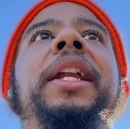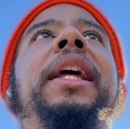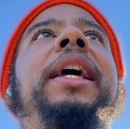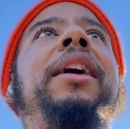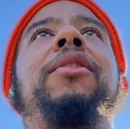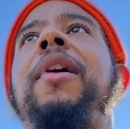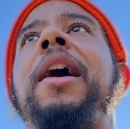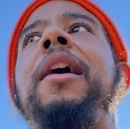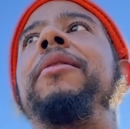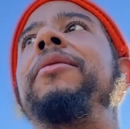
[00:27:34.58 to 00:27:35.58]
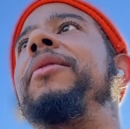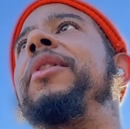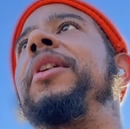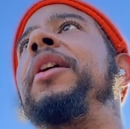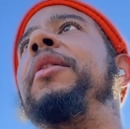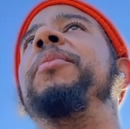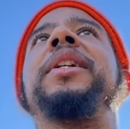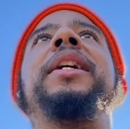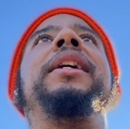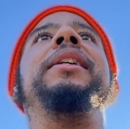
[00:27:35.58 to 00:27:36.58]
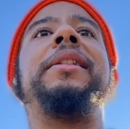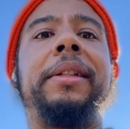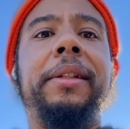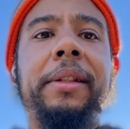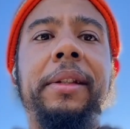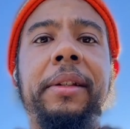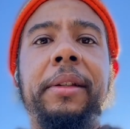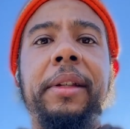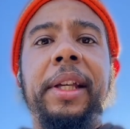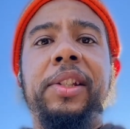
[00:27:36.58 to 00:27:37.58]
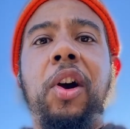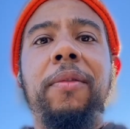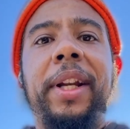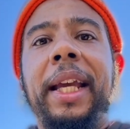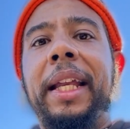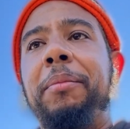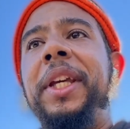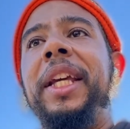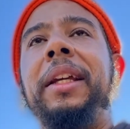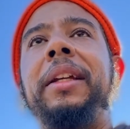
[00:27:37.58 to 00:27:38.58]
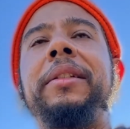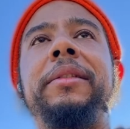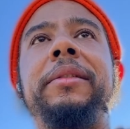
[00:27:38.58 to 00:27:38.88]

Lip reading: to be in the in crowd, because it's already in me.